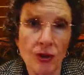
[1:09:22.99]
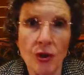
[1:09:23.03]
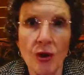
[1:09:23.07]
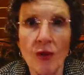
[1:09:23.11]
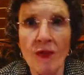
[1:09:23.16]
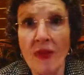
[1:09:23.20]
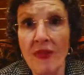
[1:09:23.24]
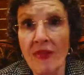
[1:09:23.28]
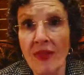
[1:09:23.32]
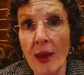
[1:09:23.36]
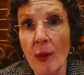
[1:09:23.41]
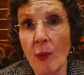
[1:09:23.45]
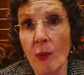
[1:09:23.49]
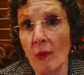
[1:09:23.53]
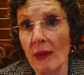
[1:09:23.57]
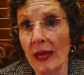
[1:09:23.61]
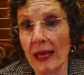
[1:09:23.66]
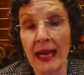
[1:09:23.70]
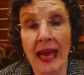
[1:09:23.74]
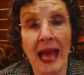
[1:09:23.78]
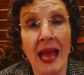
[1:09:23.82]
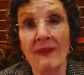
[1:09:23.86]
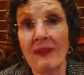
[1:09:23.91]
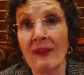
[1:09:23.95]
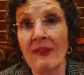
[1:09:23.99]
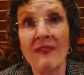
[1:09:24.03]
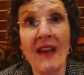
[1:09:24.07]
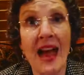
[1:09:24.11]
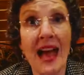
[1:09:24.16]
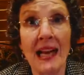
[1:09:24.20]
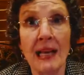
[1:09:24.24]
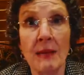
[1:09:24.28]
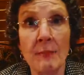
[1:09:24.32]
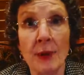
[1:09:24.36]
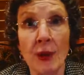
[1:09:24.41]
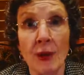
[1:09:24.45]
you know, that they, like a heavy
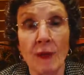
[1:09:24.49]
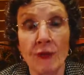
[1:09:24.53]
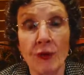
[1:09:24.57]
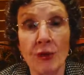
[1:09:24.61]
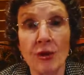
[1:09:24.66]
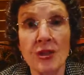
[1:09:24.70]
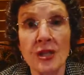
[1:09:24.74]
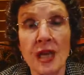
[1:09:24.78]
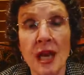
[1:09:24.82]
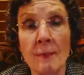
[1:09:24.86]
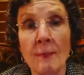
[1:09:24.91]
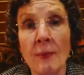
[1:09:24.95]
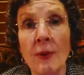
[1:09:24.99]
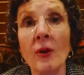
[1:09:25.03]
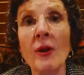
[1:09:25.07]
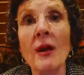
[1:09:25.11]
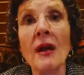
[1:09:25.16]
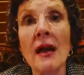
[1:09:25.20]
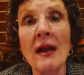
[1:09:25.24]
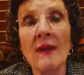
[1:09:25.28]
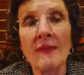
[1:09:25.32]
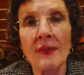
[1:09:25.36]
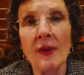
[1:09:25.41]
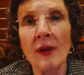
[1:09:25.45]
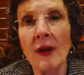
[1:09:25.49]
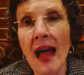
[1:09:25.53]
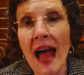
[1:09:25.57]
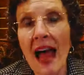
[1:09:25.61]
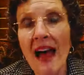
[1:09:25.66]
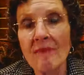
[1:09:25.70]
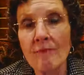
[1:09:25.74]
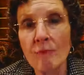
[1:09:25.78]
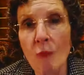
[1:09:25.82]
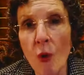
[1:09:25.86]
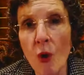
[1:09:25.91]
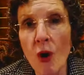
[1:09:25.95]
fatty meal, for example, they'll
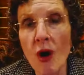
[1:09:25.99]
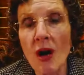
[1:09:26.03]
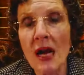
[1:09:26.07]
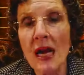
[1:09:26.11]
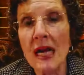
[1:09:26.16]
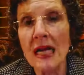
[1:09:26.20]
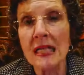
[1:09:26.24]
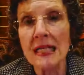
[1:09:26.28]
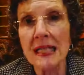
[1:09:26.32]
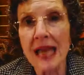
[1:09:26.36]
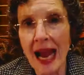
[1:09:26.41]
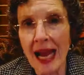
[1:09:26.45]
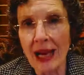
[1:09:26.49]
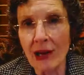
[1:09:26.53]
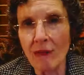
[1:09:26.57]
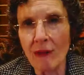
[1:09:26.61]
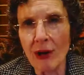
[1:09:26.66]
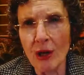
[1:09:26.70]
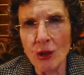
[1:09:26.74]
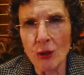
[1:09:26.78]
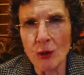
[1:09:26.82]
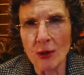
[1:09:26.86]
have more diarrhea.